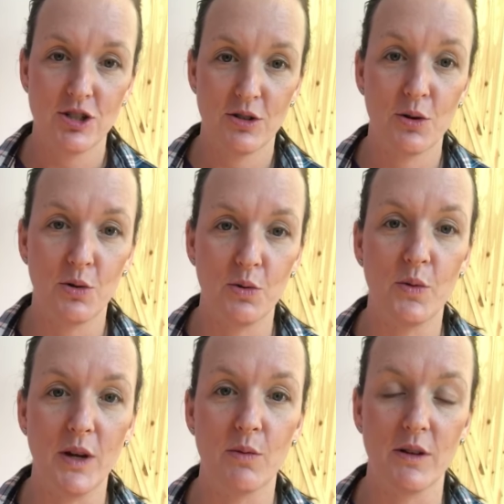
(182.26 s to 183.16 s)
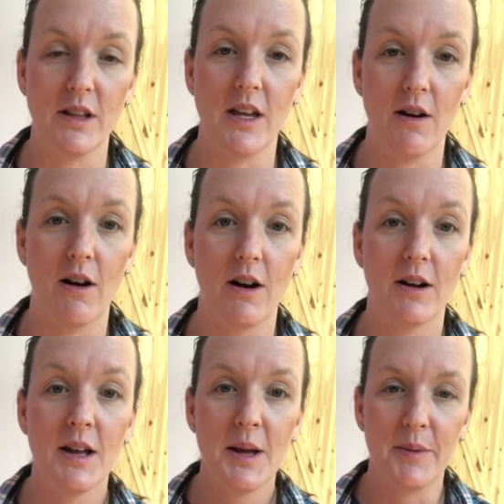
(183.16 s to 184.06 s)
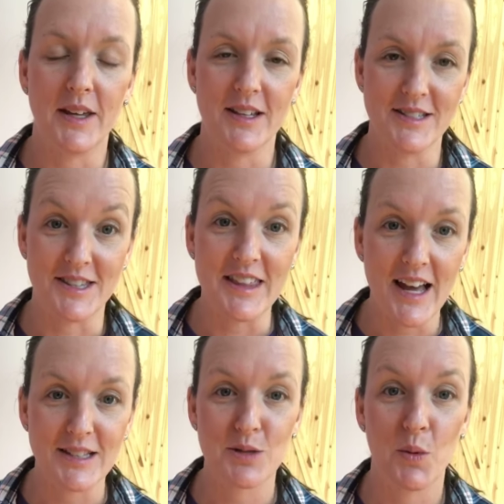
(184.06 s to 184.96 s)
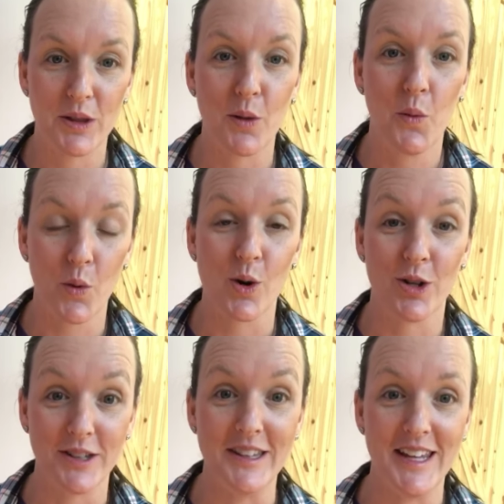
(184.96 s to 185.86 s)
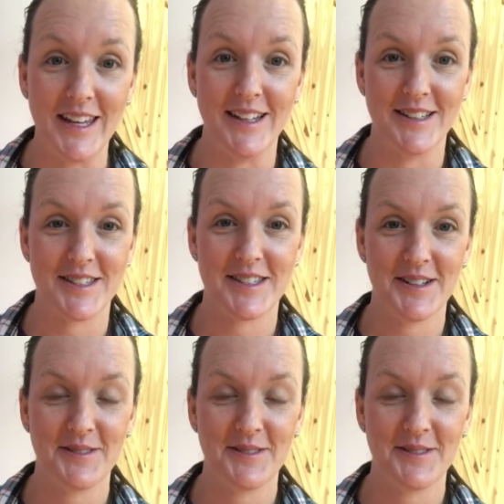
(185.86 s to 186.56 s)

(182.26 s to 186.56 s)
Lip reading: who we really are, because that's what the world needs.